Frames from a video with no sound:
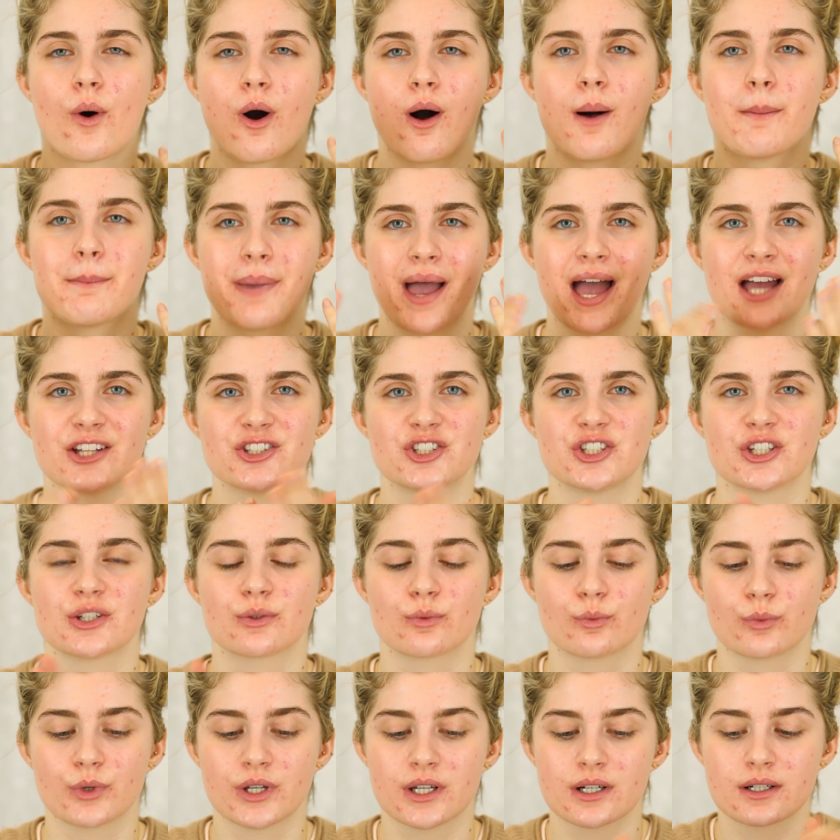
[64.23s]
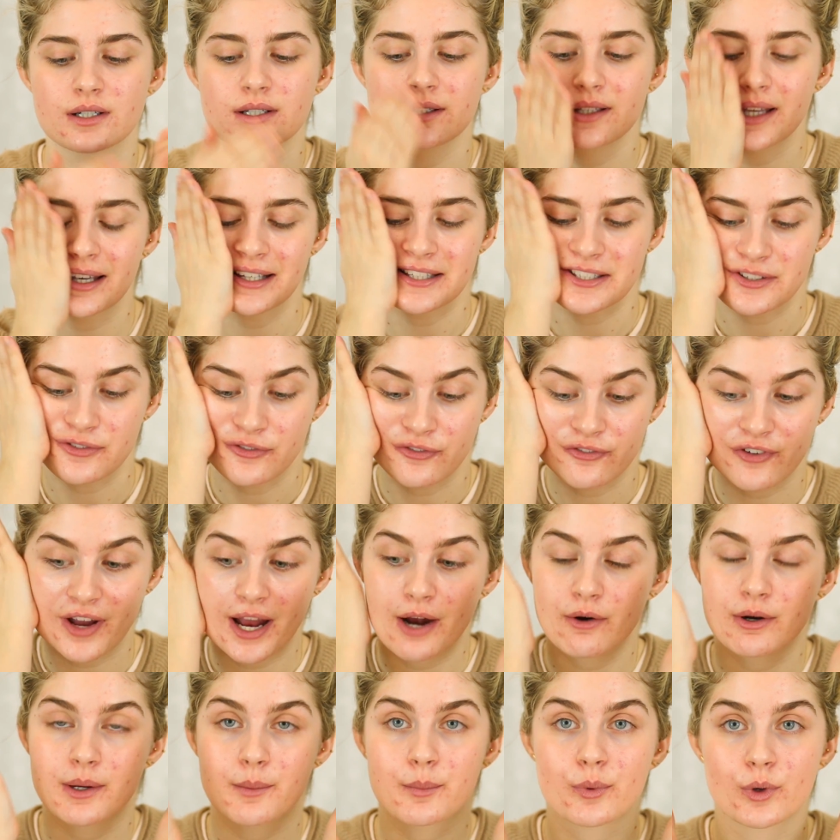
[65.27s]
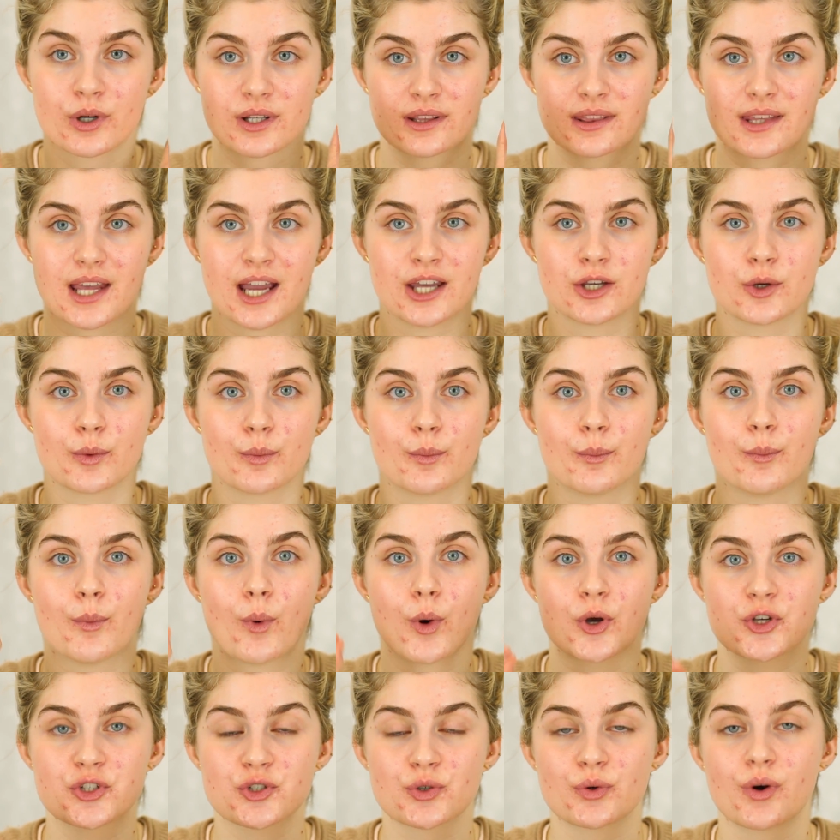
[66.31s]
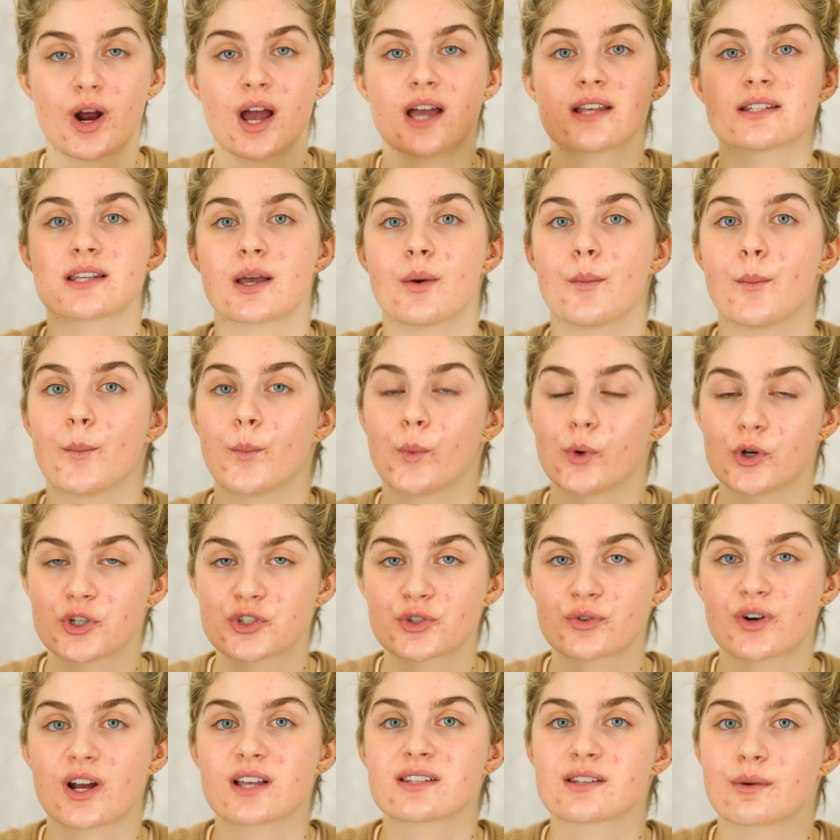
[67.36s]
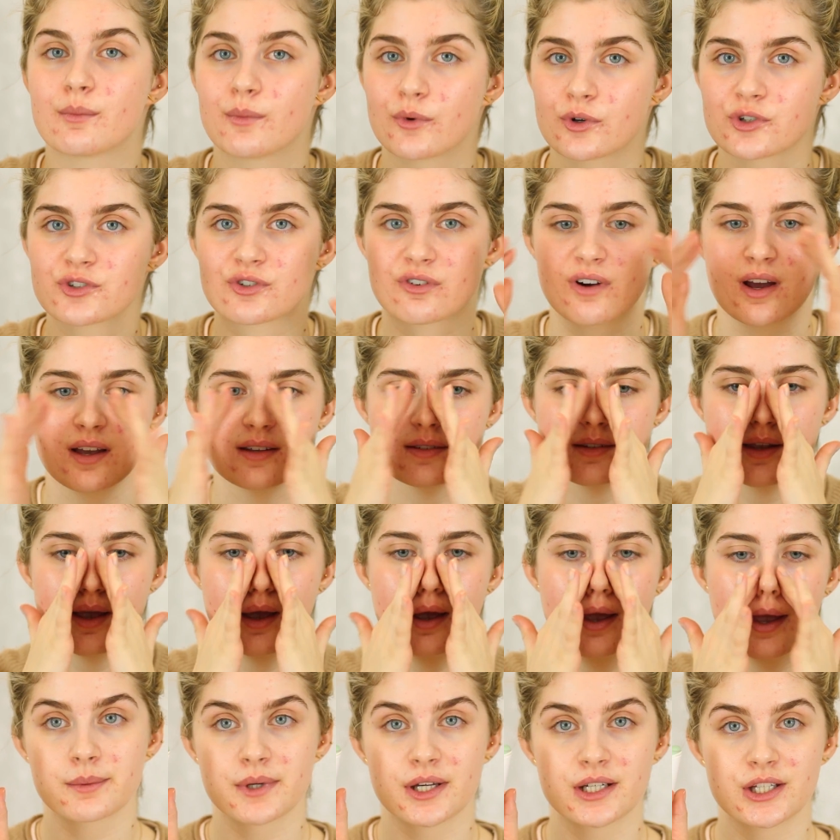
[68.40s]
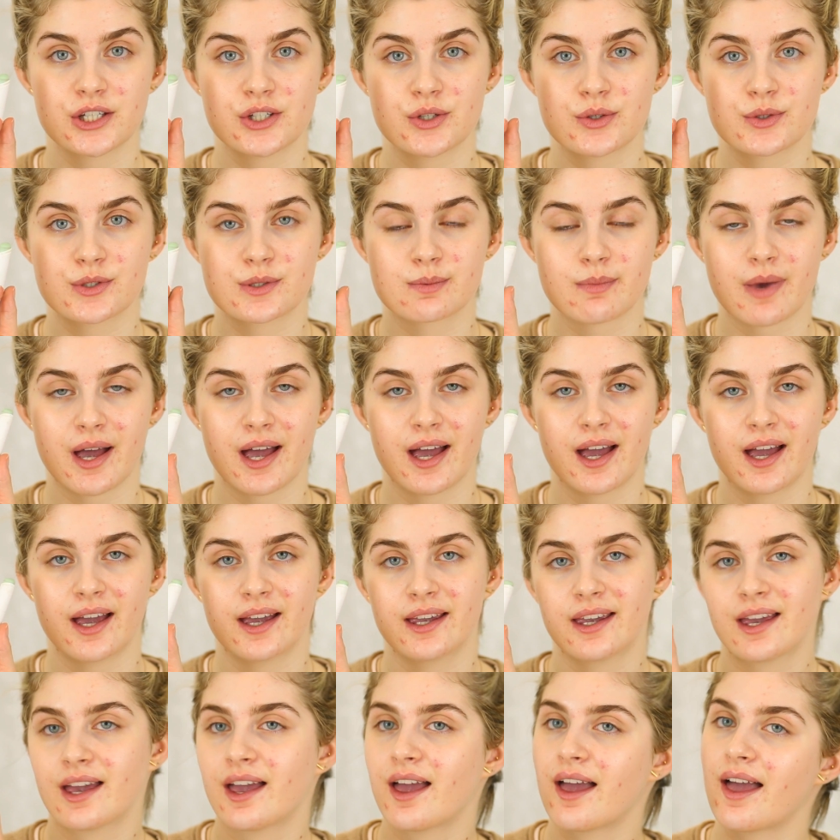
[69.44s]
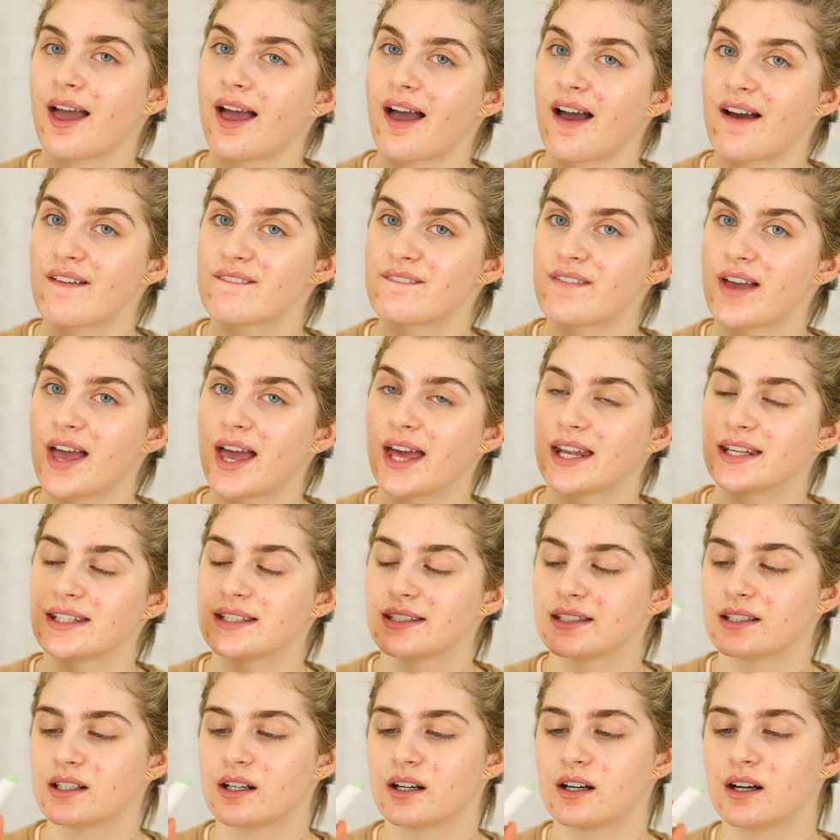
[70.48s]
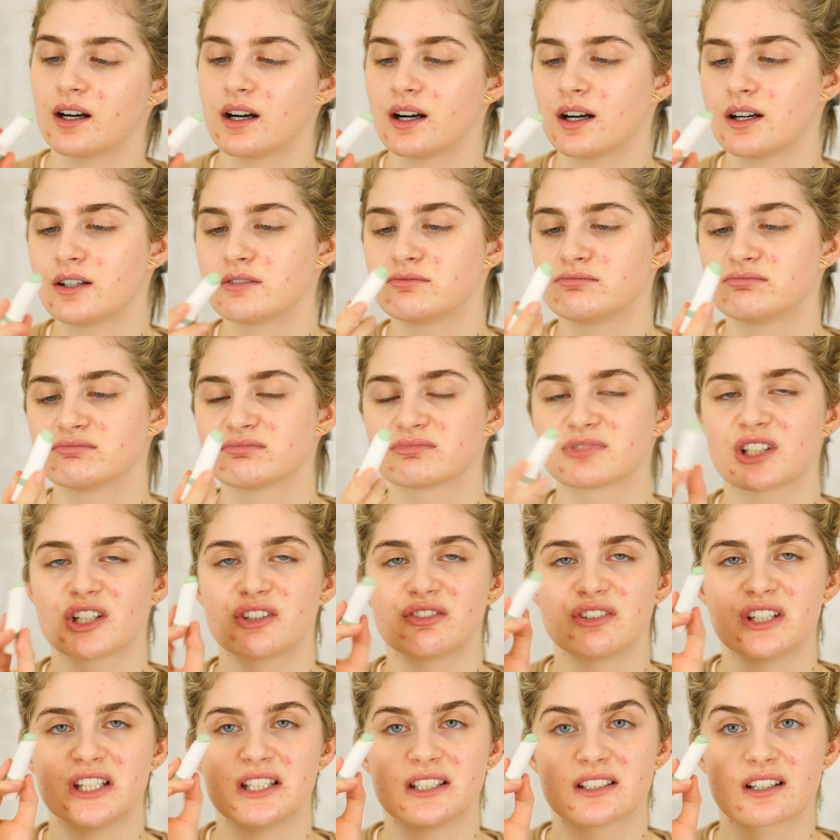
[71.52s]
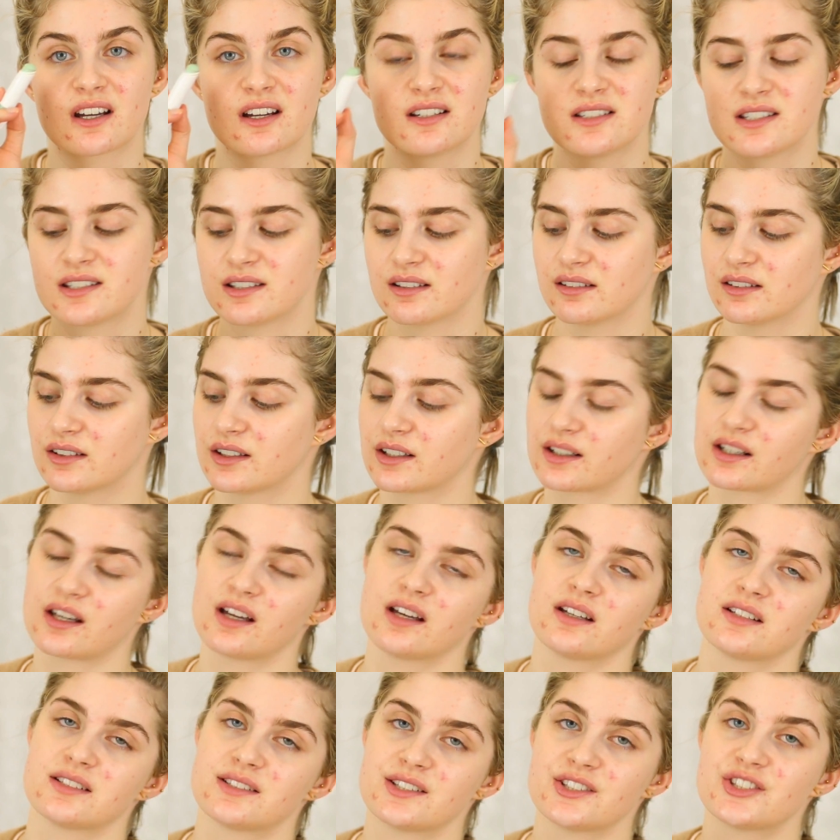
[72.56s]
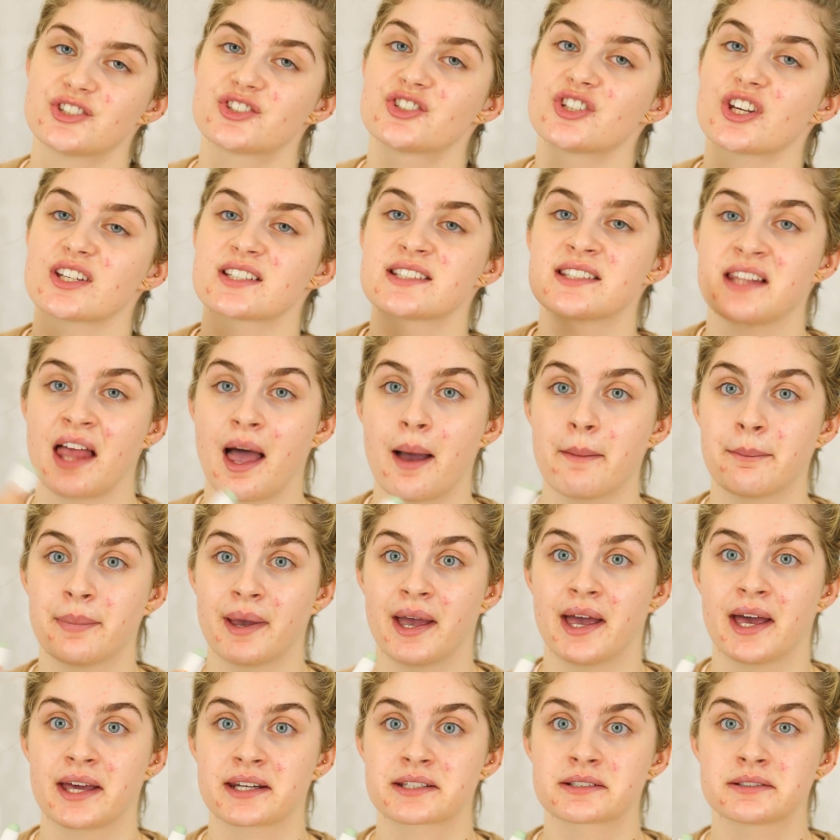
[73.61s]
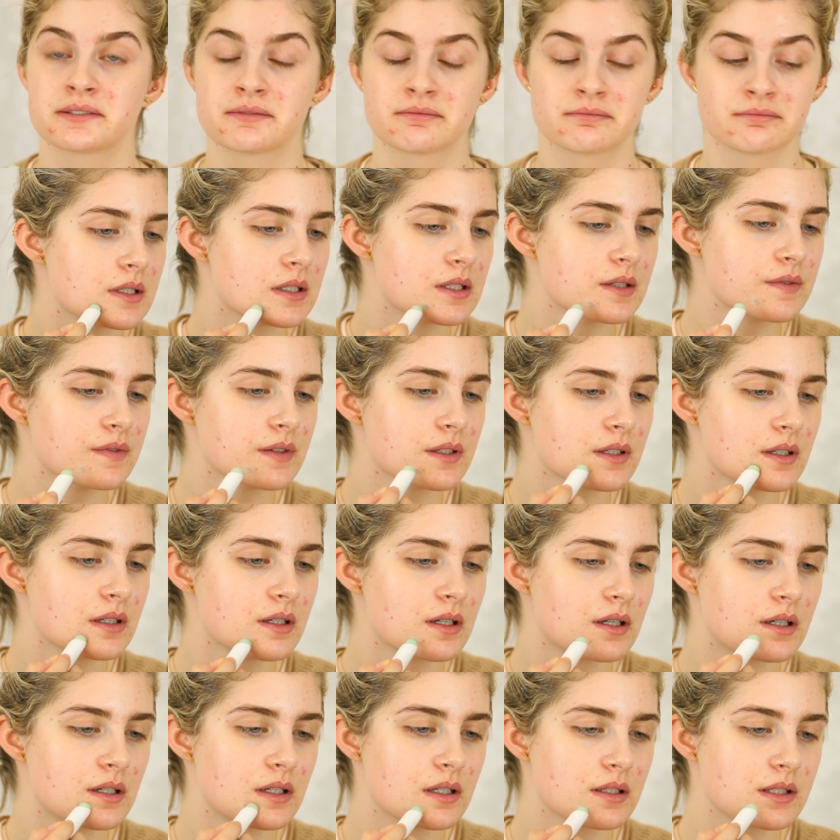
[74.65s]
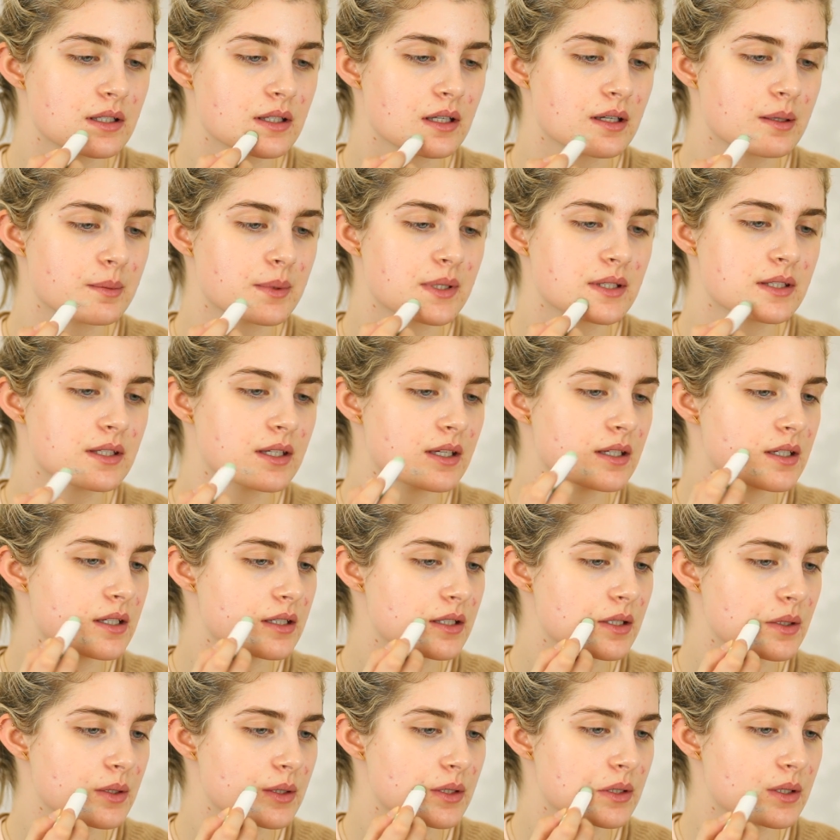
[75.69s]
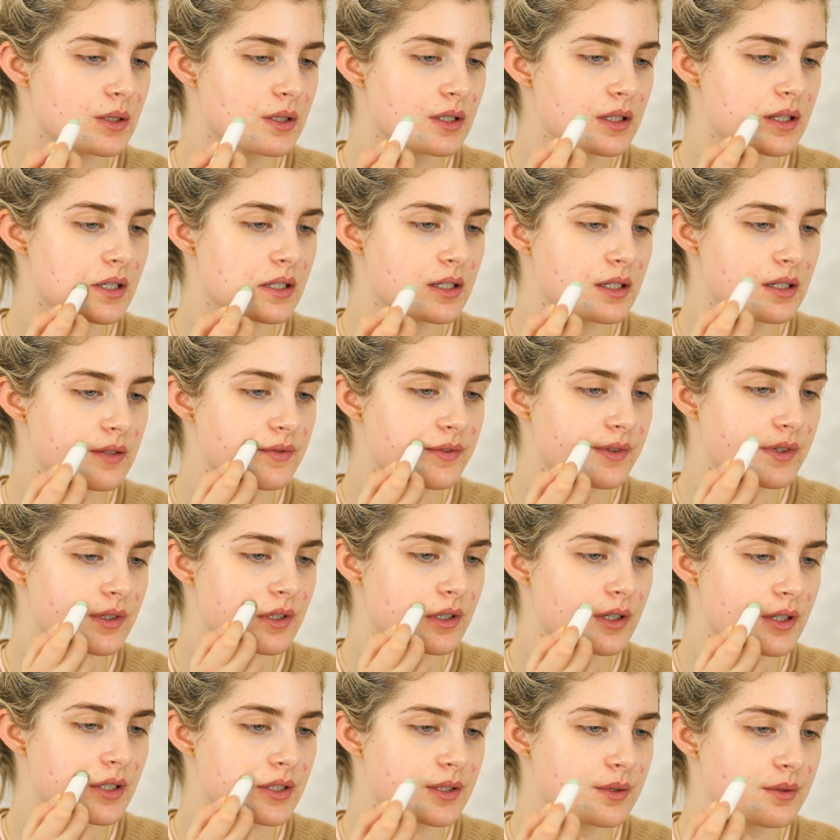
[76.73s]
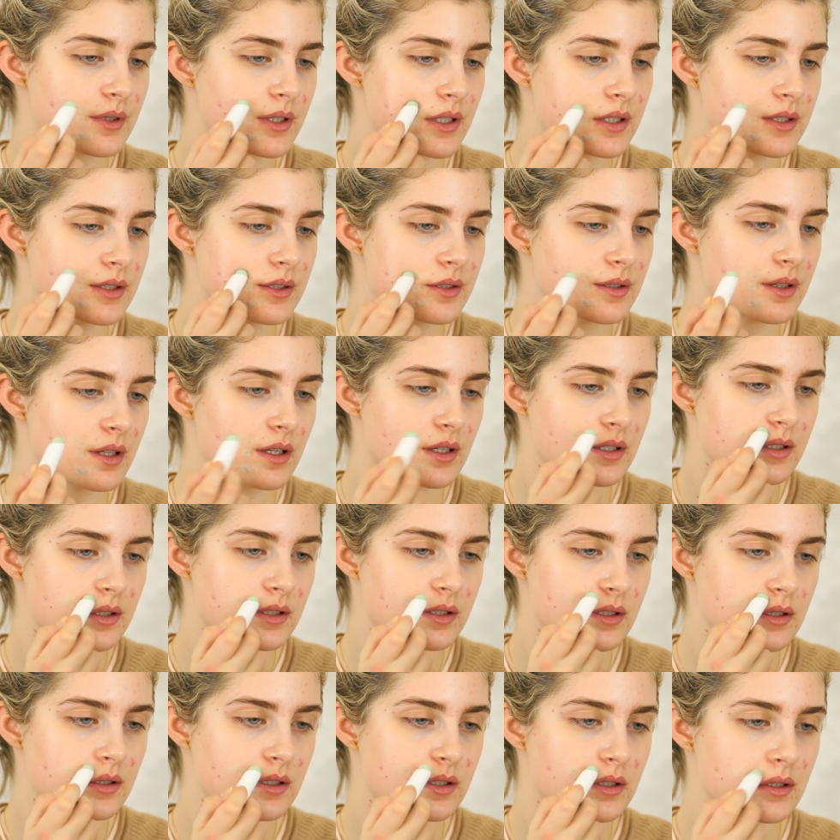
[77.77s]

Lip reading: all patchy and weird, it's very important that you moisturize and moisturize and moisturize. I'm gonna use my Then green concealer because it's just that bad. It even hurts, like my skin is so sore that it even hurts when I do this.